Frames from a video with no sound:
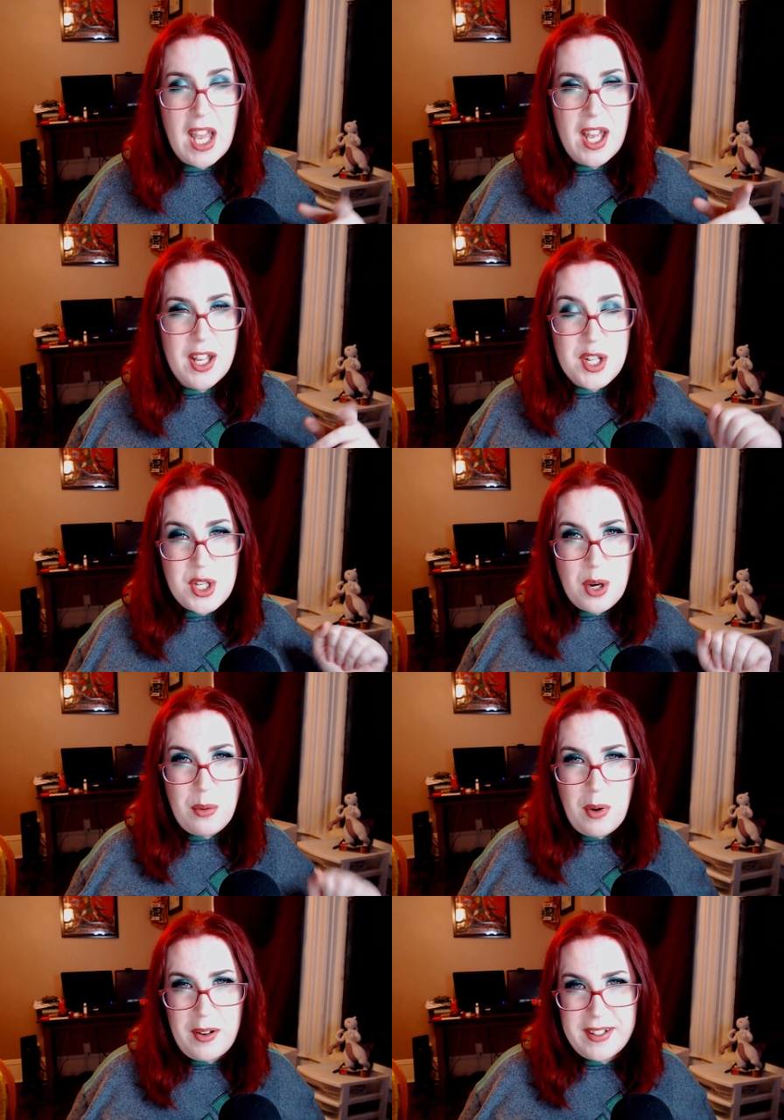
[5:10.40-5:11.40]
Don't
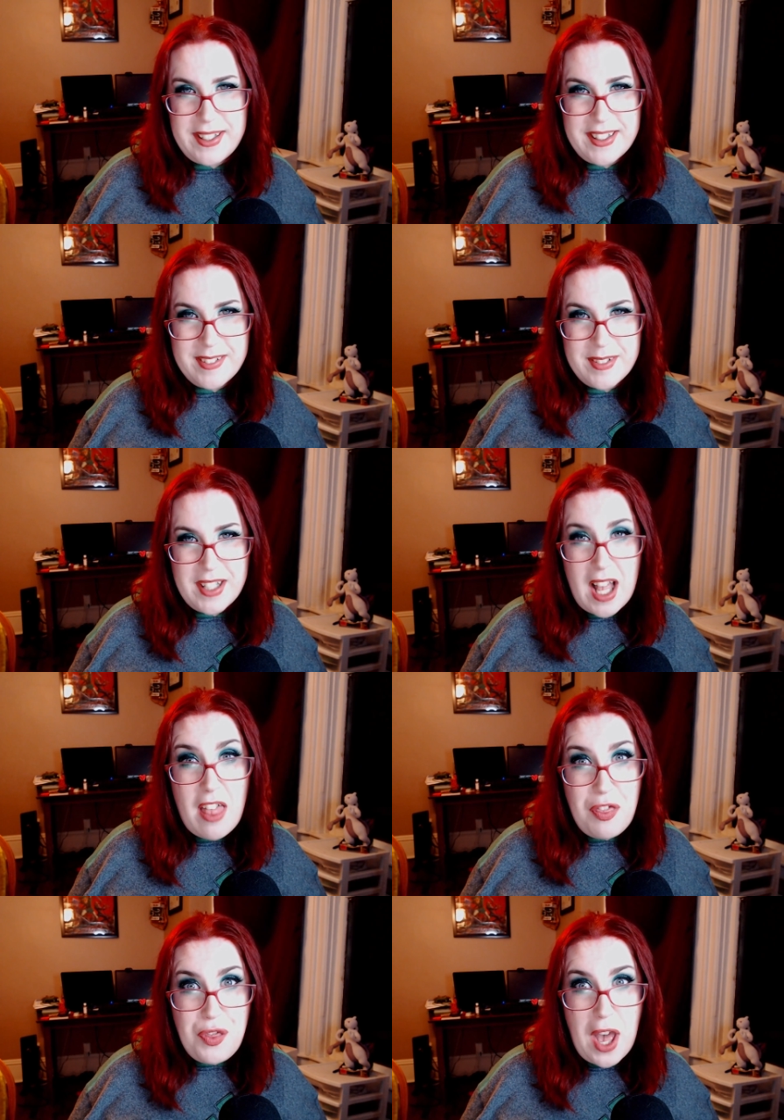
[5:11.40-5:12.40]
worry,
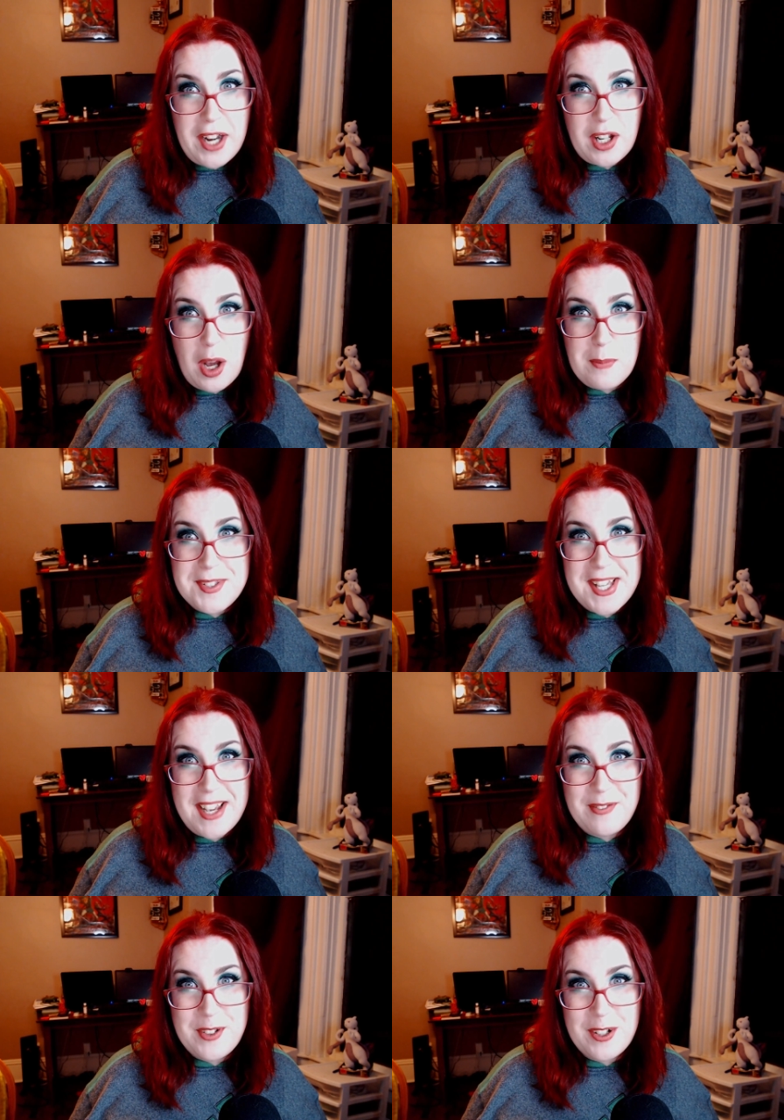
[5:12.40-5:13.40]
that comes
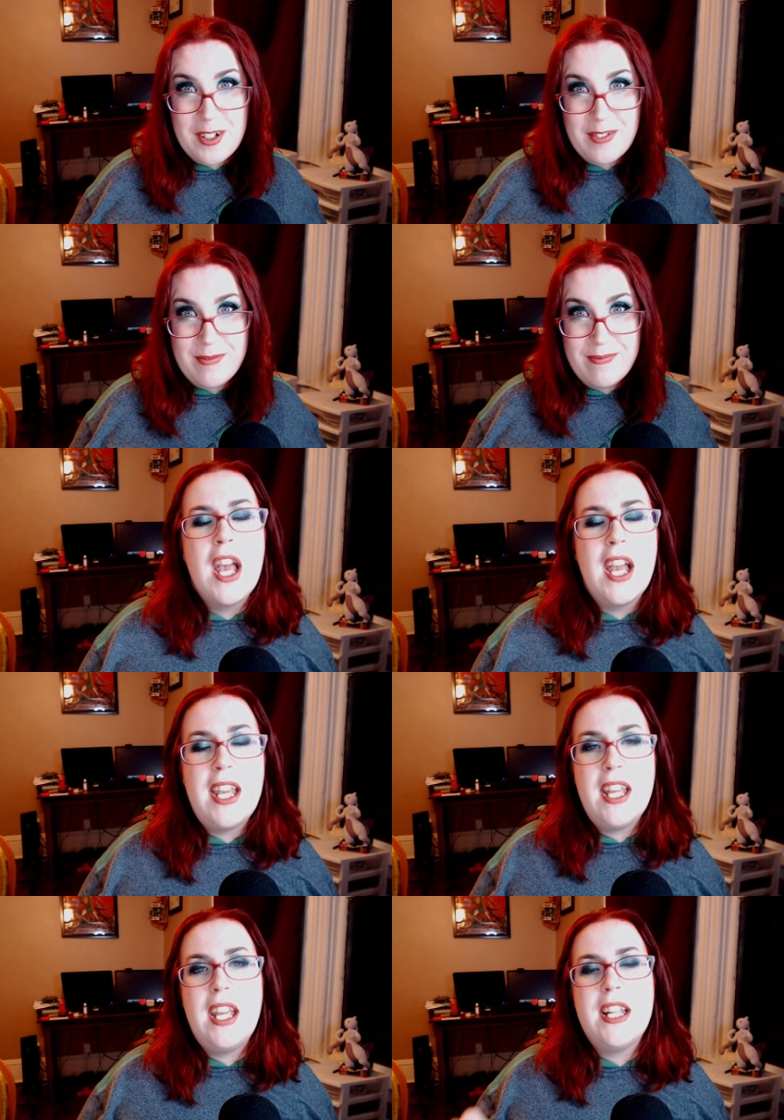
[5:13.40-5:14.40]
after.
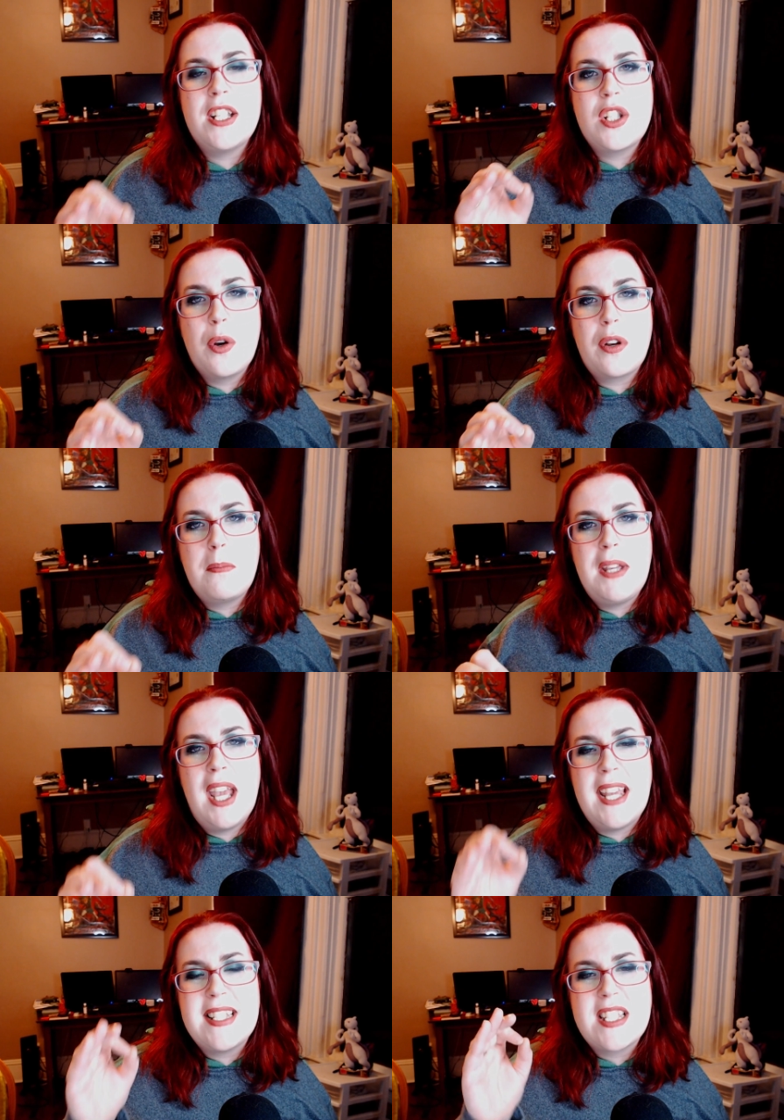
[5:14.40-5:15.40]
It took me
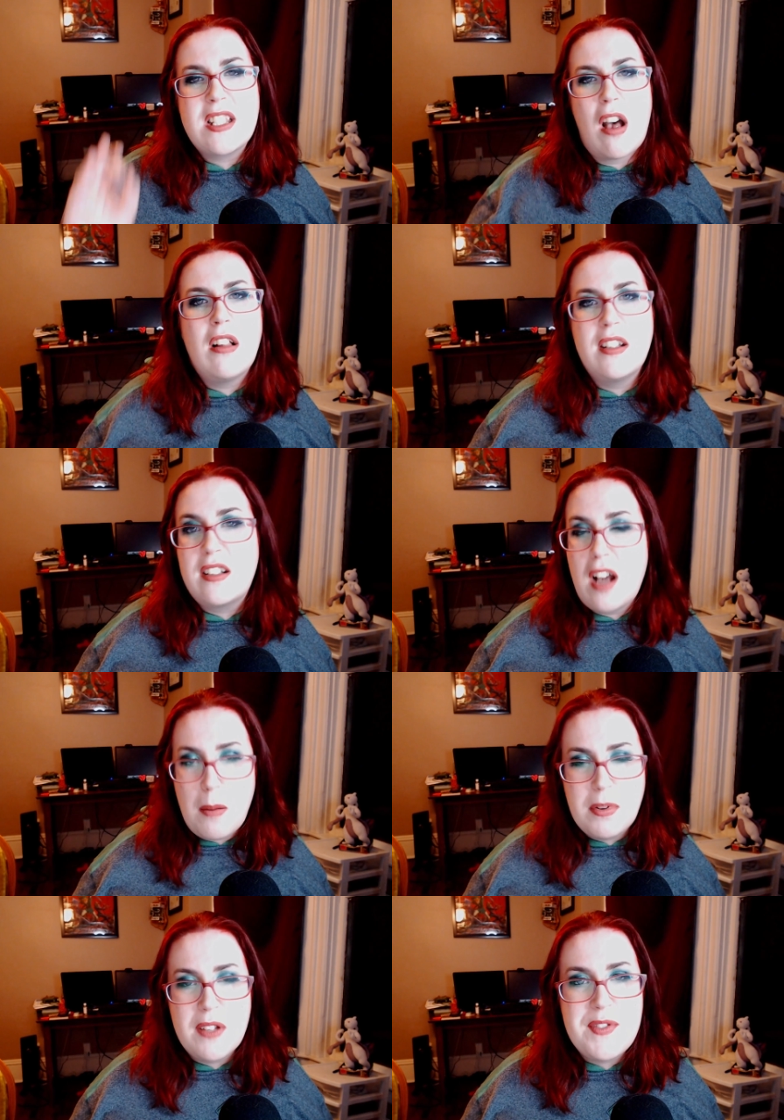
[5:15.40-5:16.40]
a solid
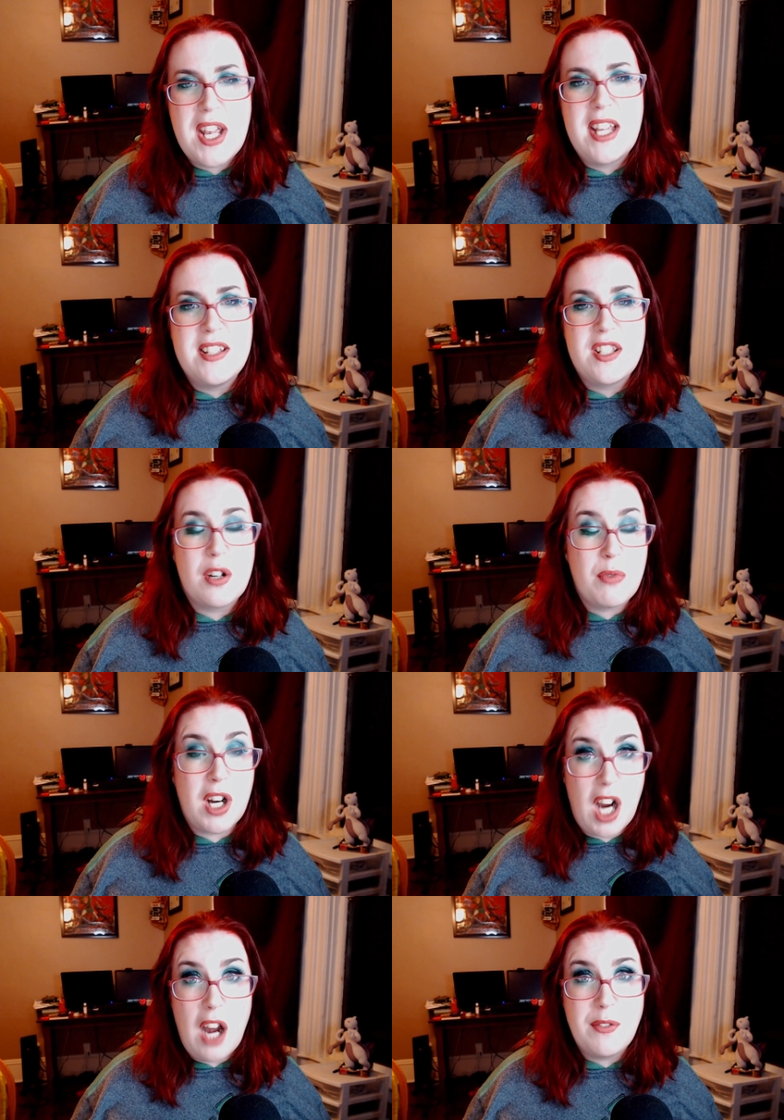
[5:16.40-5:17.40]
couple of days to
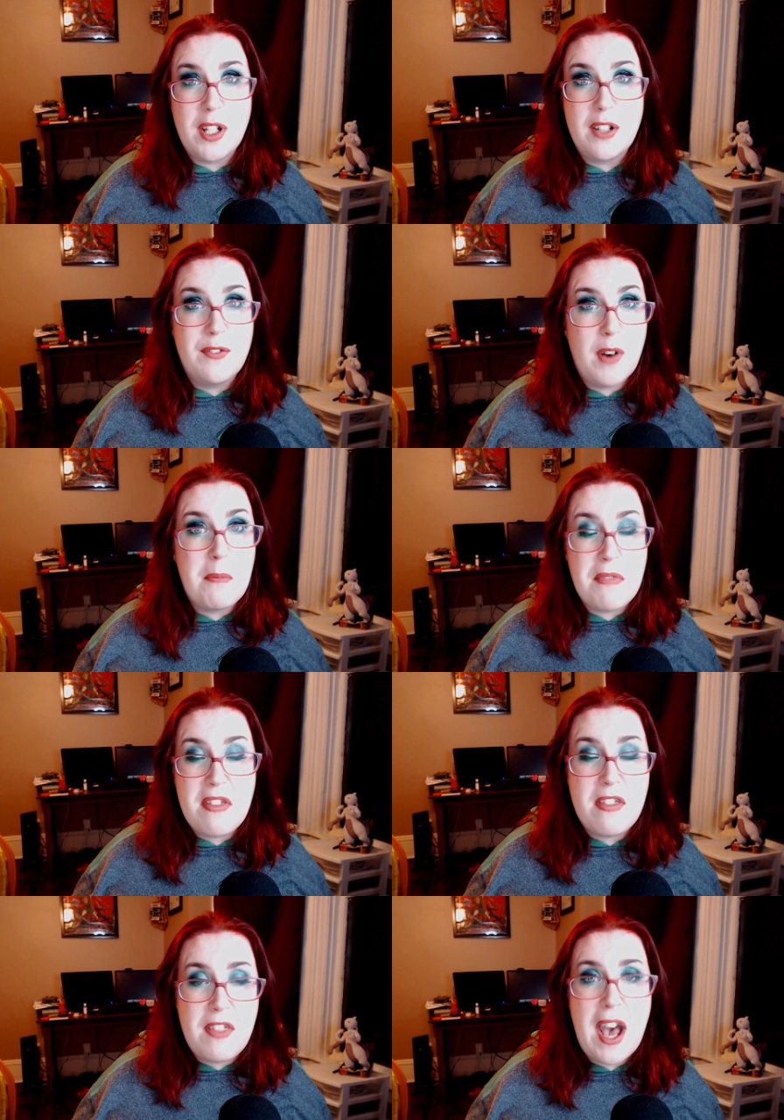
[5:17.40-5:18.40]
recover from
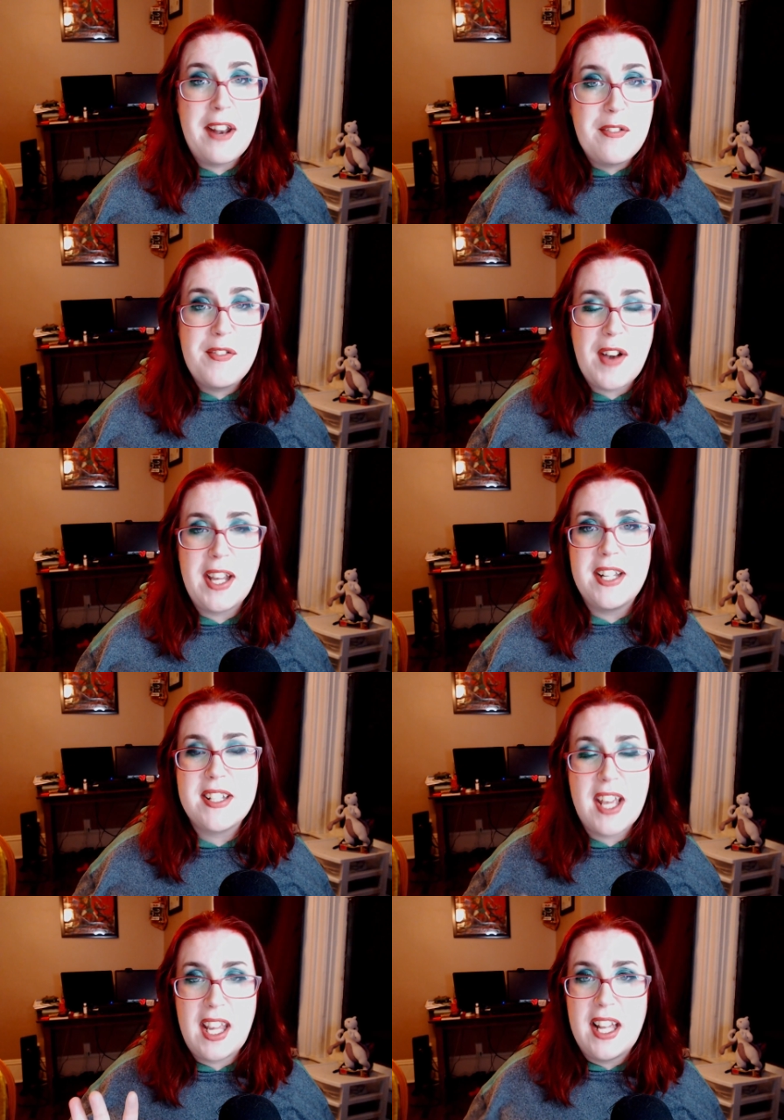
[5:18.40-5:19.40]
that fight
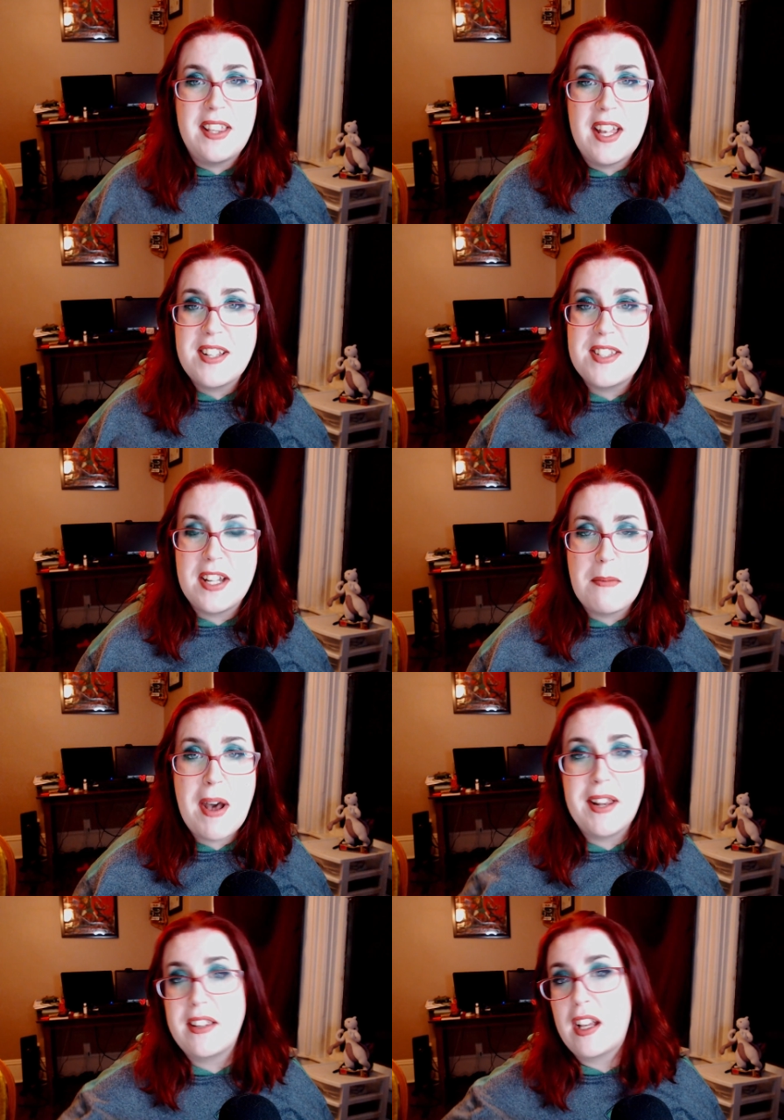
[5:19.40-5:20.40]
and that
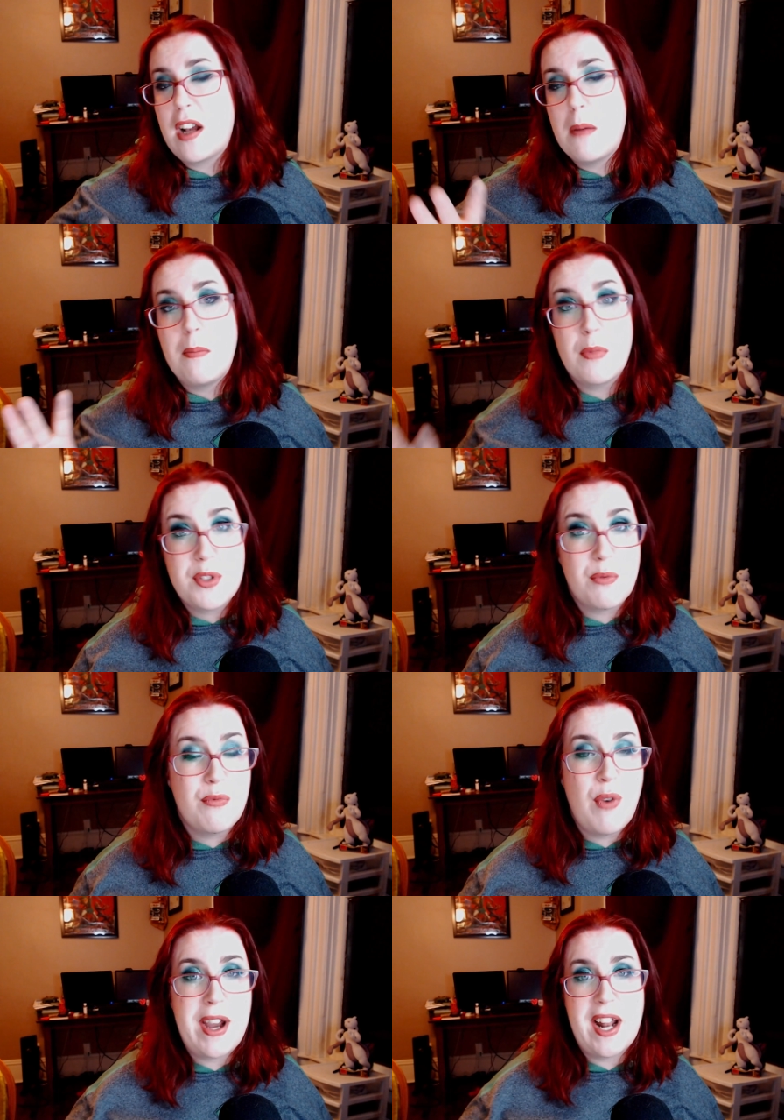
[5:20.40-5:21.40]
cinematic that comes
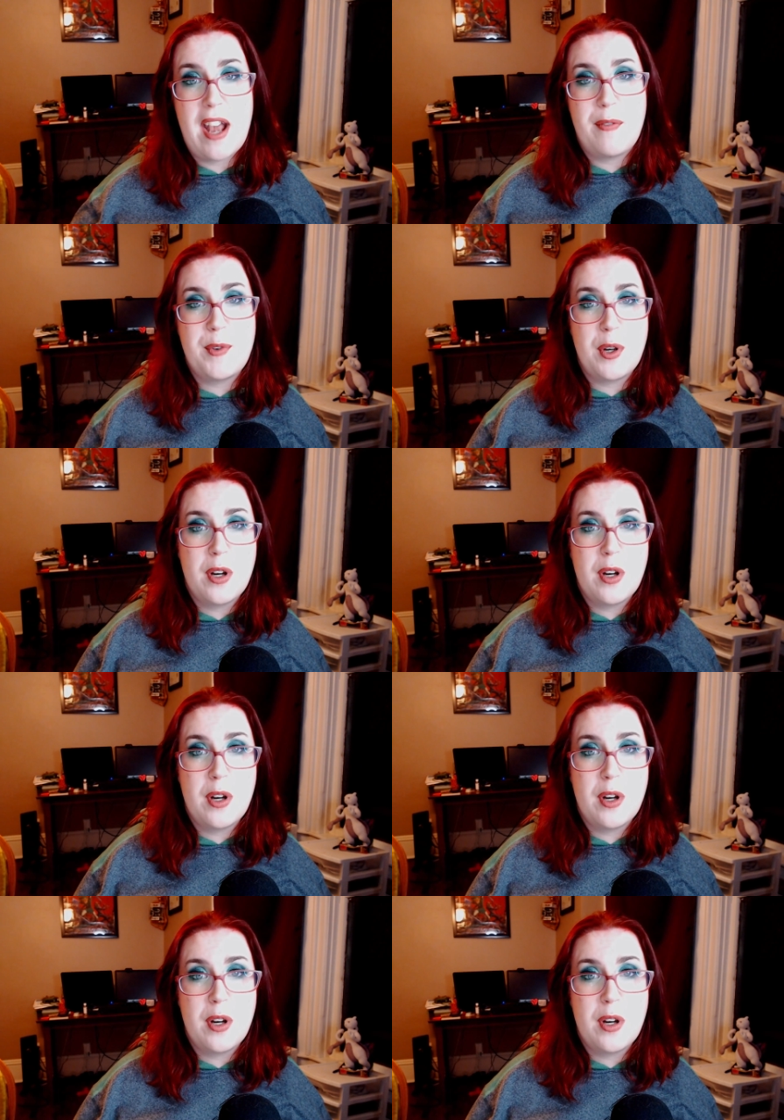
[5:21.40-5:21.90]
right after.